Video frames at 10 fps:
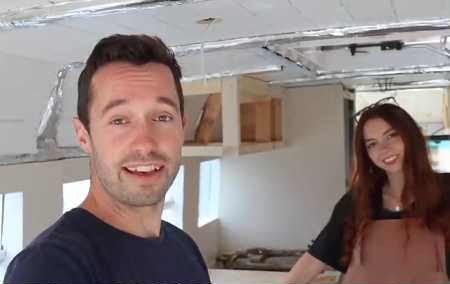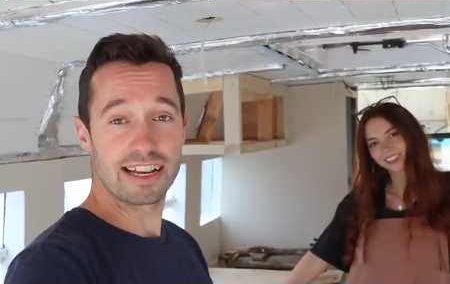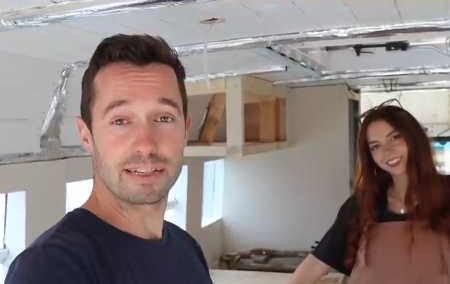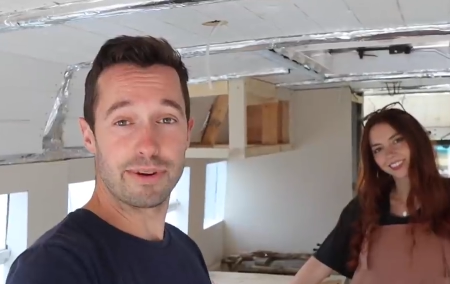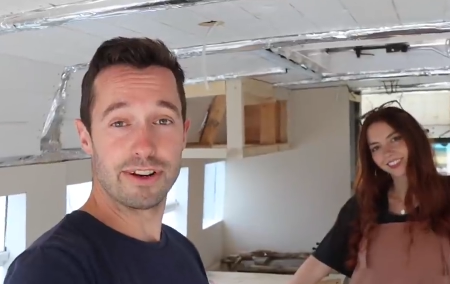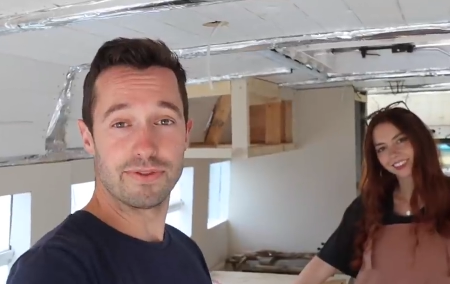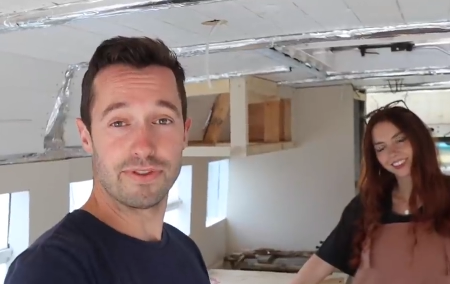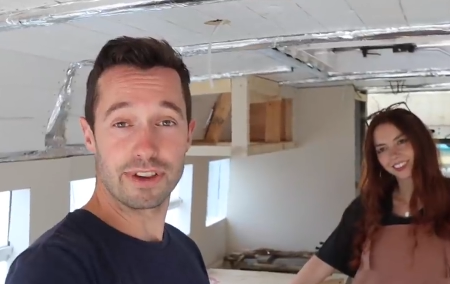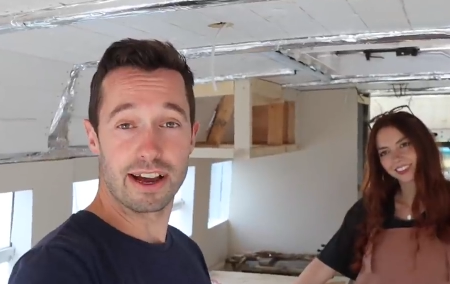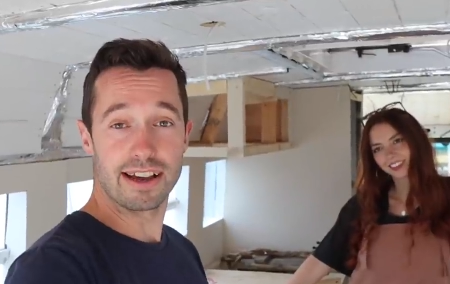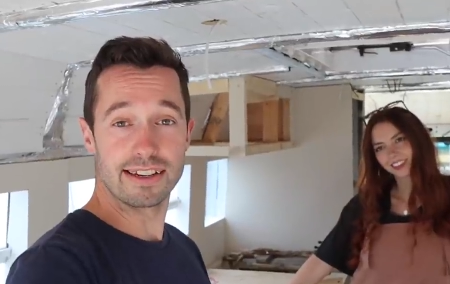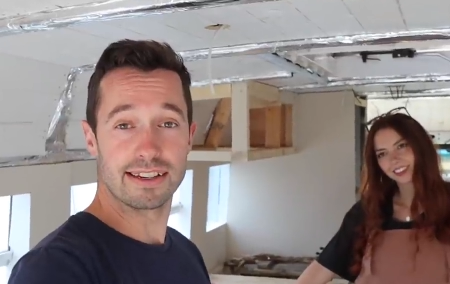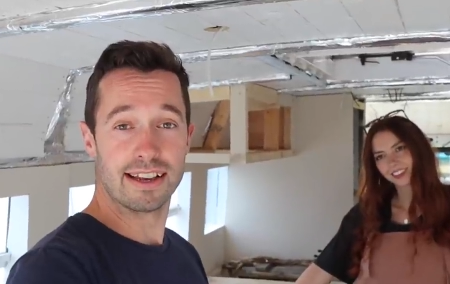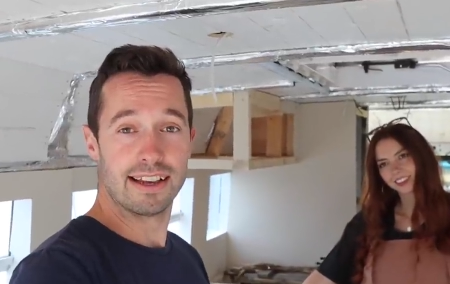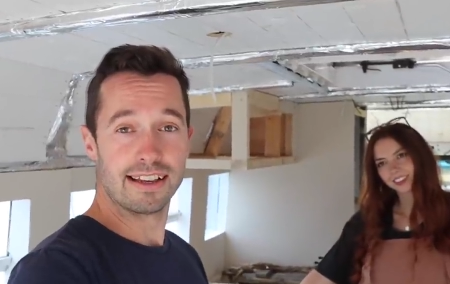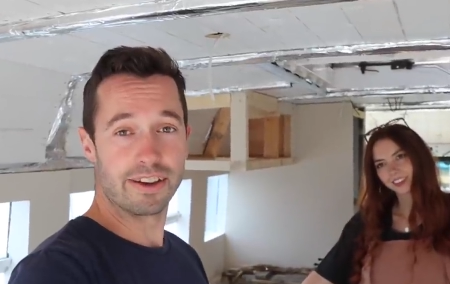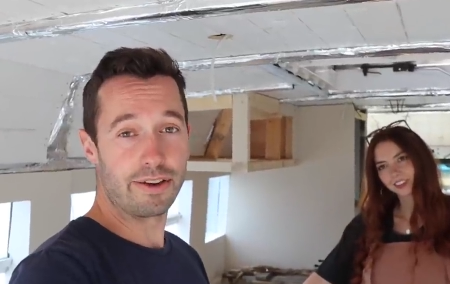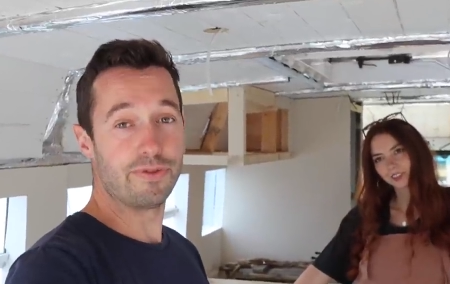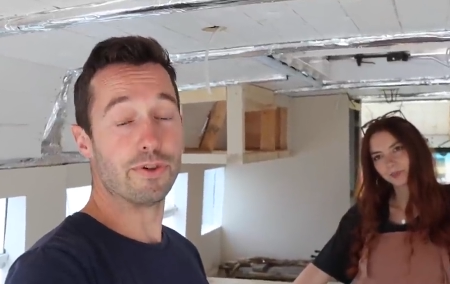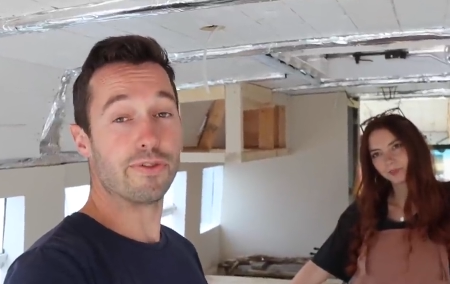Speaker 1: that experience with you guys. So
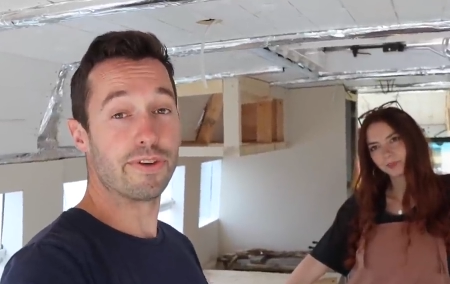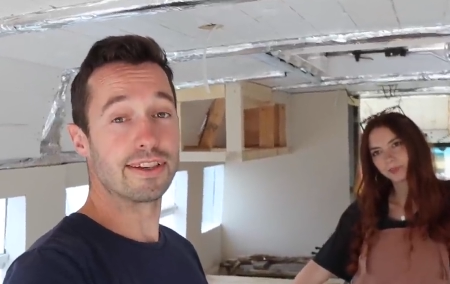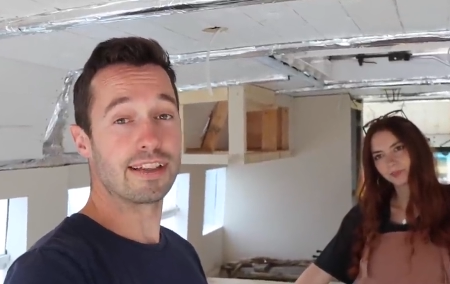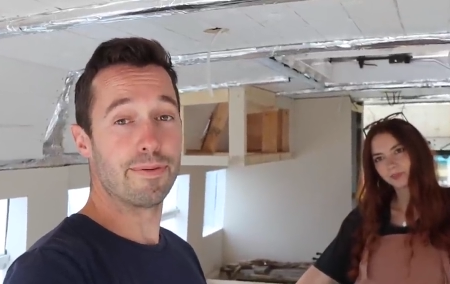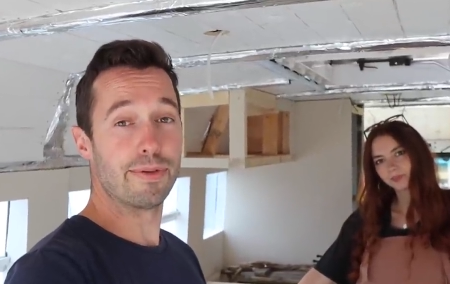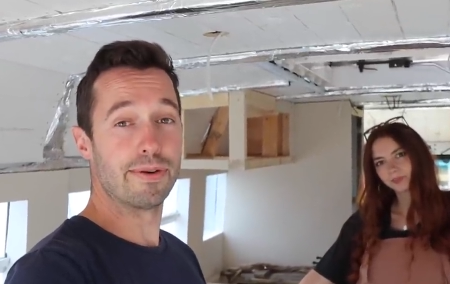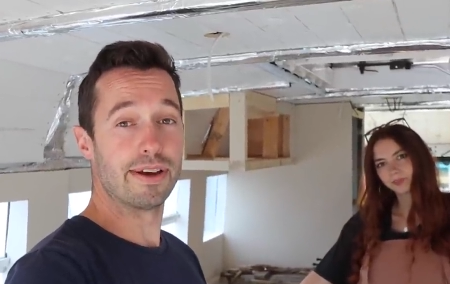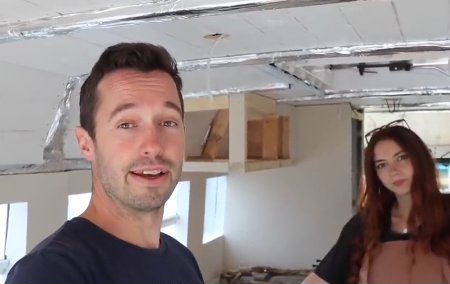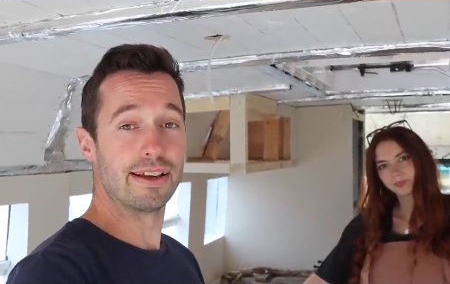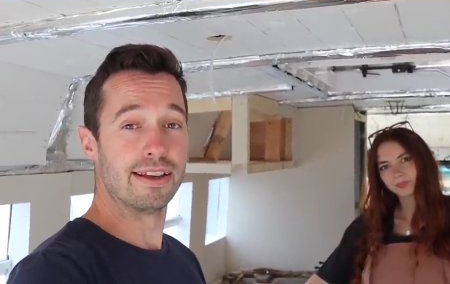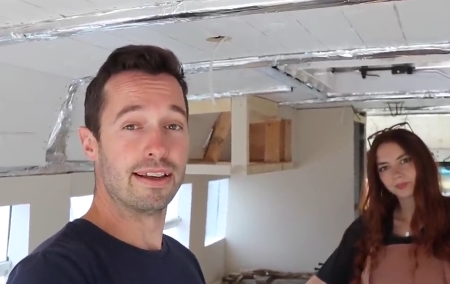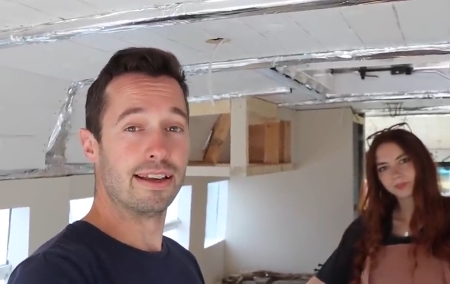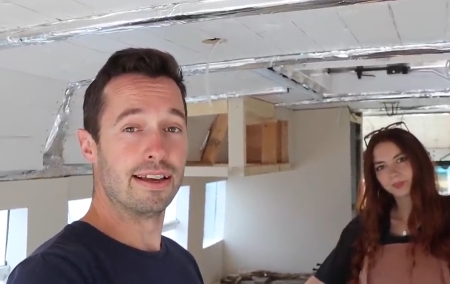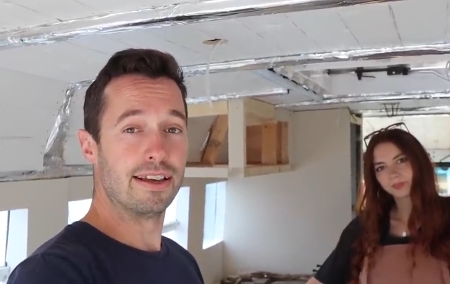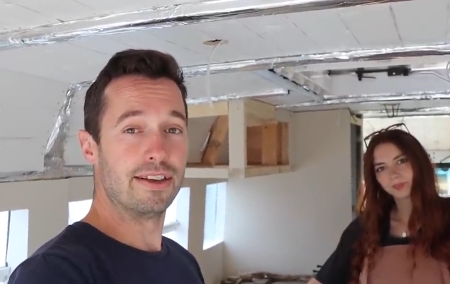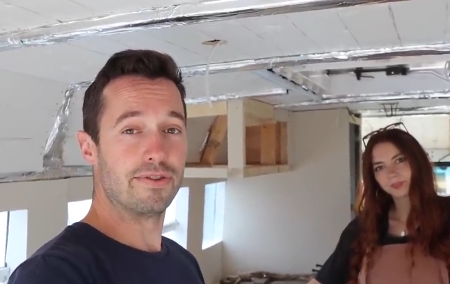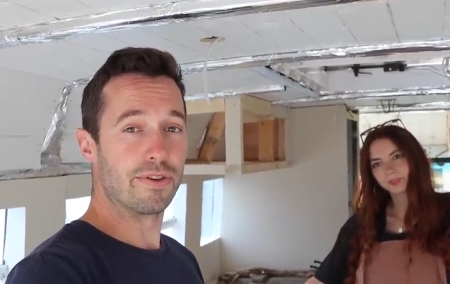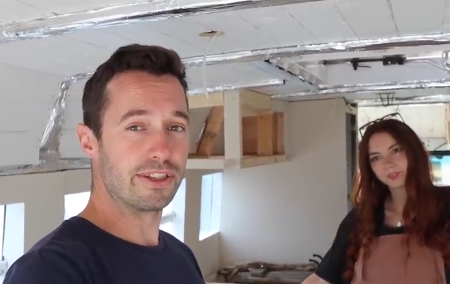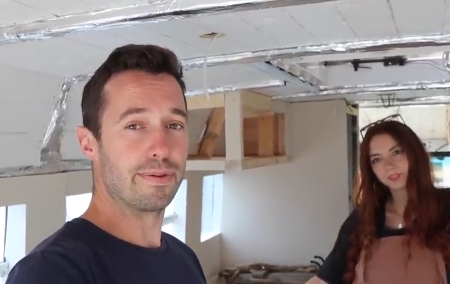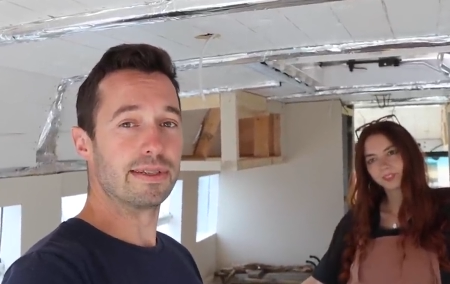if you're a first-time builder, you've
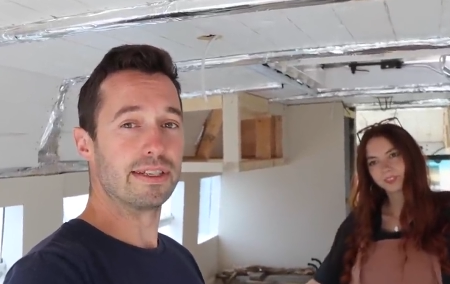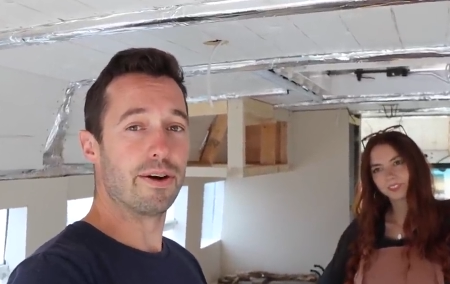got something to